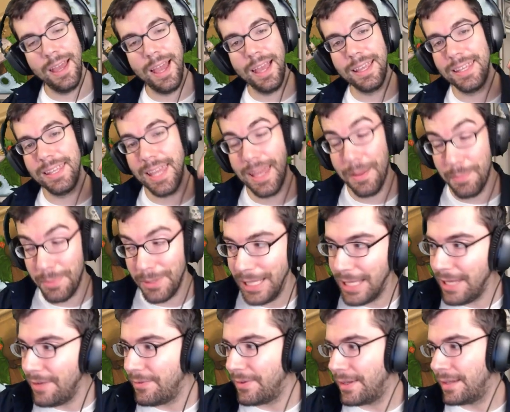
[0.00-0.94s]
I can't
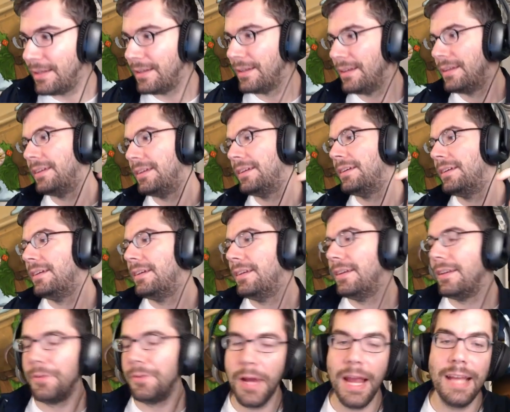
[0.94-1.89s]
believe it.
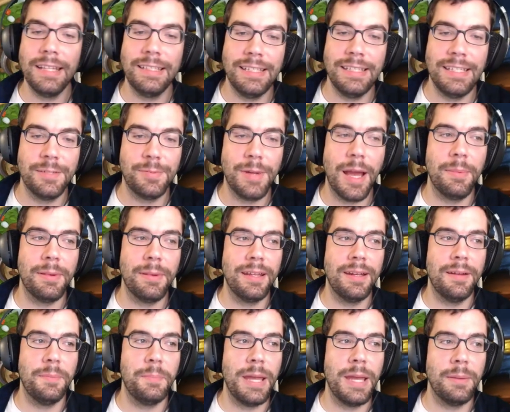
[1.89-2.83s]
Granted, he's probably going
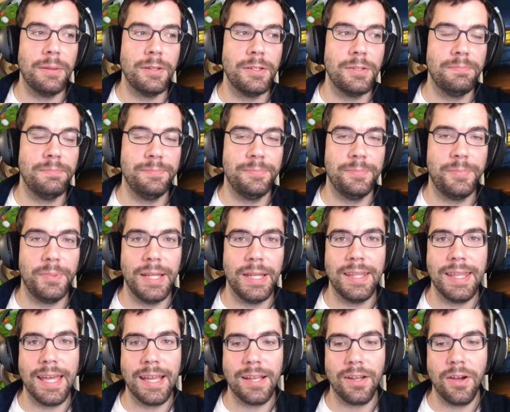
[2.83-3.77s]
to be able to
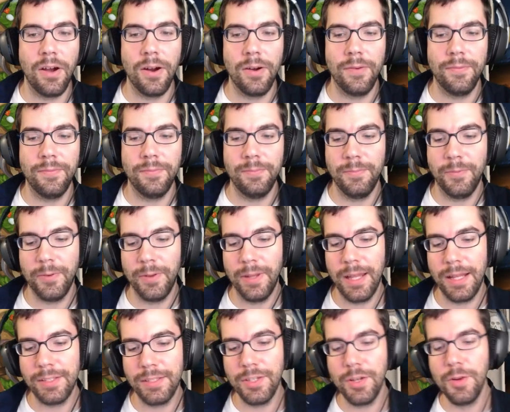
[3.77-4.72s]
play that car for
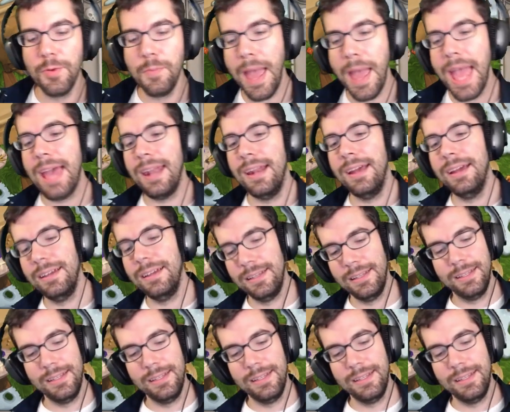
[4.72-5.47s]
like two mana.